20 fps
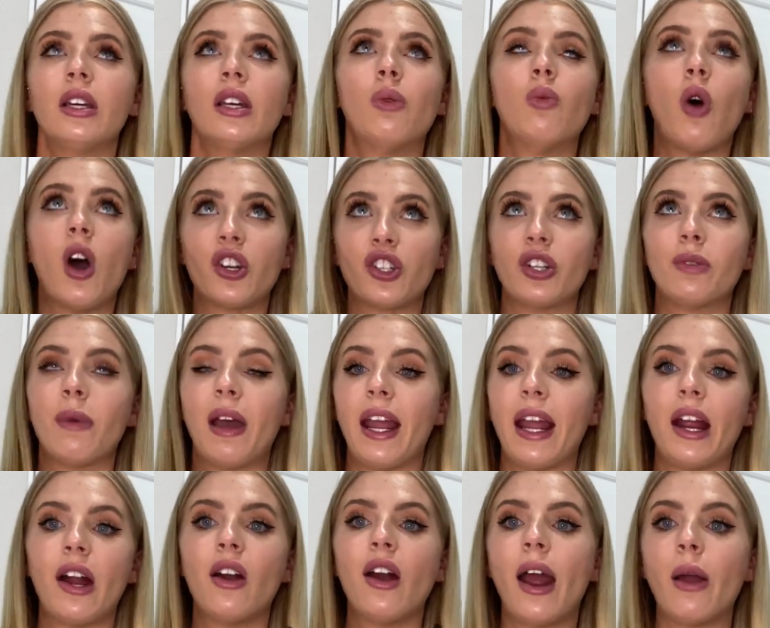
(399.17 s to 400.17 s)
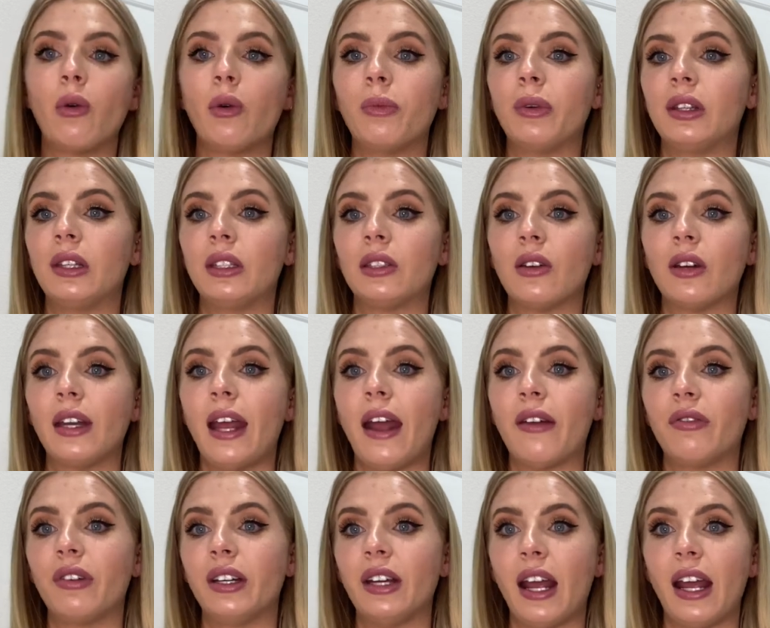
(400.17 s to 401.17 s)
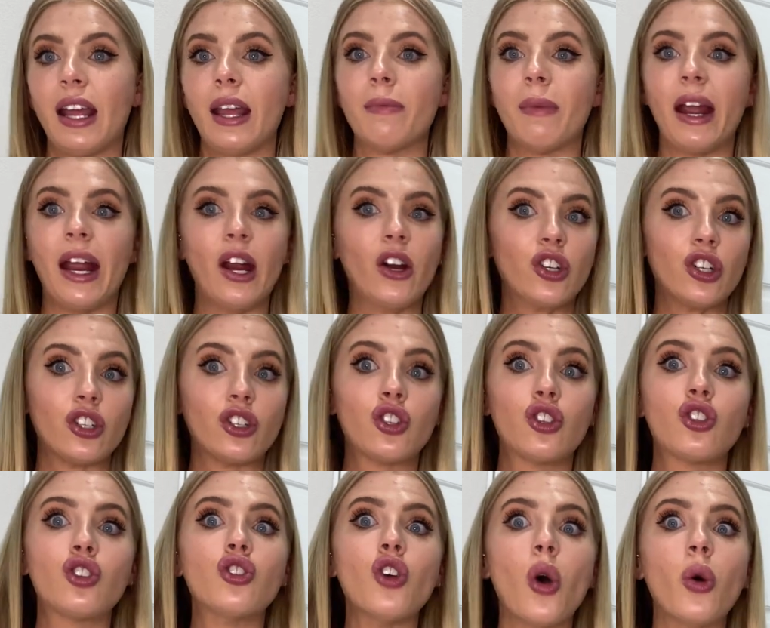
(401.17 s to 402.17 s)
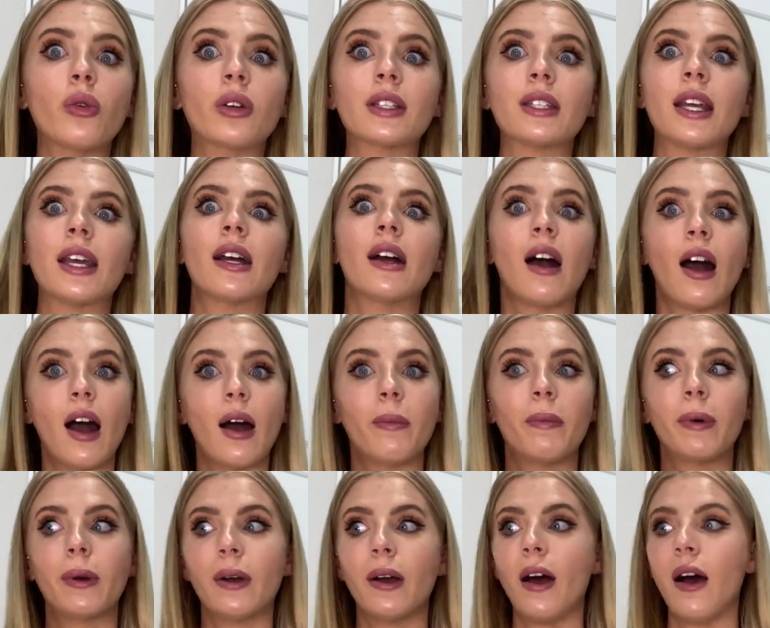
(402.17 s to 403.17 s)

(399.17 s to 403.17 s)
washing my hair, I will put this on every night and my hair just soaks it up.